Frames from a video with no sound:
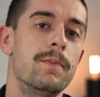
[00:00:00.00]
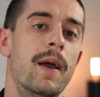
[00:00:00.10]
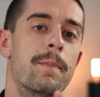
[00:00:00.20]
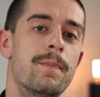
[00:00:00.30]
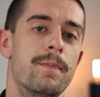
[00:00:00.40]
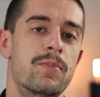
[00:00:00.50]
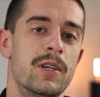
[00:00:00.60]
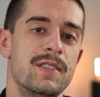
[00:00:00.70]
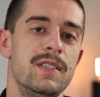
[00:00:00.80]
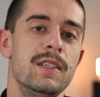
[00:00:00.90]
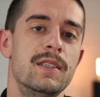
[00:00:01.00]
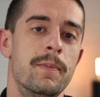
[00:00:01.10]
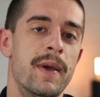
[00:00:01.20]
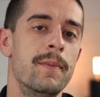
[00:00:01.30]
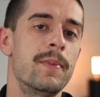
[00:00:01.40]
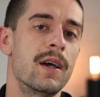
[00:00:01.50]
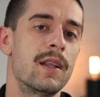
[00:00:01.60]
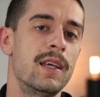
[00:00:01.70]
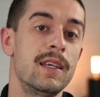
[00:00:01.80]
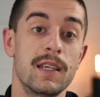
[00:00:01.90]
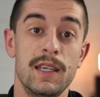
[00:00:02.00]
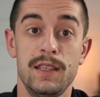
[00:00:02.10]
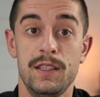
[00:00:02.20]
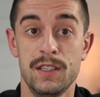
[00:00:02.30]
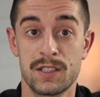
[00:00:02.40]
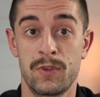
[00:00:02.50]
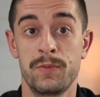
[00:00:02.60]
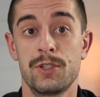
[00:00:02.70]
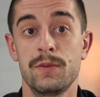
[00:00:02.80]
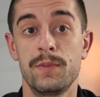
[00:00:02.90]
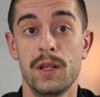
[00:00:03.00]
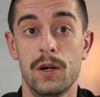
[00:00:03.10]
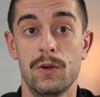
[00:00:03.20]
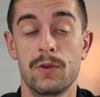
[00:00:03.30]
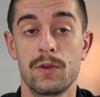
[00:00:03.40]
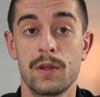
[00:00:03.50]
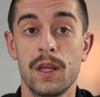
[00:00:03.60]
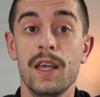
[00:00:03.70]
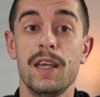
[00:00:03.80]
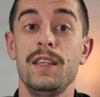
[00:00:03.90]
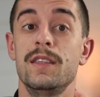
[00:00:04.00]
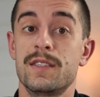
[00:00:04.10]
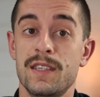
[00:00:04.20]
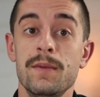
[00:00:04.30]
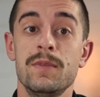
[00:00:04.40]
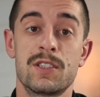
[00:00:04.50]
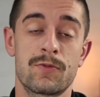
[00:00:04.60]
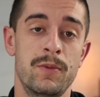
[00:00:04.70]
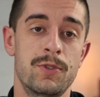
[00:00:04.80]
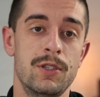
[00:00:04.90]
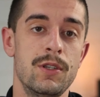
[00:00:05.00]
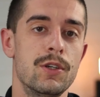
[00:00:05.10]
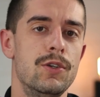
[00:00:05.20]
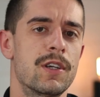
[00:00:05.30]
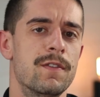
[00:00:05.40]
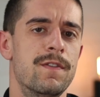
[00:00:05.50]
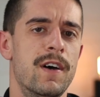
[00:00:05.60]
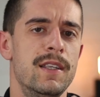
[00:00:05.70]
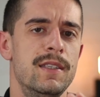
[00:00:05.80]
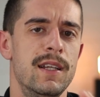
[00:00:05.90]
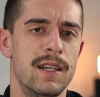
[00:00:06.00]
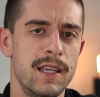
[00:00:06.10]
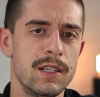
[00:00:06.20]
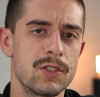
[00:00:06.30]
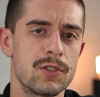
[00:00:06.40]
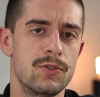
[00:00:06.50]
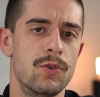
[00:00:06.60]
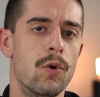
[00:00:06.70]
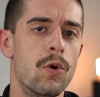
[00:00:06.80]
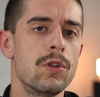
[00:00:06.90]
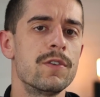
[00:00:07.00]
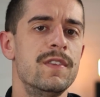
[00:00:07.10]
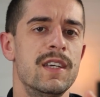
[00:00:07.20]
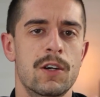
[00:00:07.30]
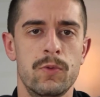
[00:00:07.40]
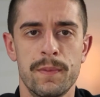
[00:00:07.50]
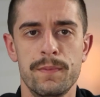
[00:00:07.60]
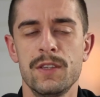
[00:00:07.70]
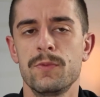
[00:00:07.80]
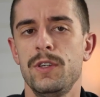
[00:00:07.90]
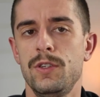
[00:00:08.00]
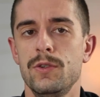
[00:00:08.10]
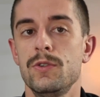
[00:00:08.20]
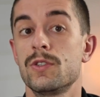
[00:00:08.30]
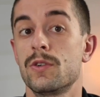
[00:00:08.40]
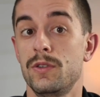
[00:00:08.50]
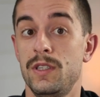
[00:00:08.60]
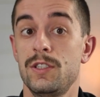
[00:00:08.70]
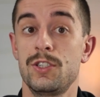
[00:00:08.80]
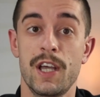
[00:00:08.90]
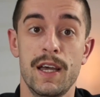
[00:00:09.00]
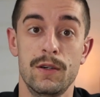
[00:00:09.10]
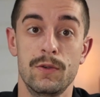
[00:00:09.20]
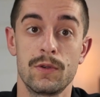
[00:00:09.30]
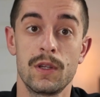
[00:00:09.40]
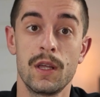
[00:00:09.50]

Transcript: by pressing the PayPal link in the description below. In the same description, you can find the links to all of the equipment we use on this channel.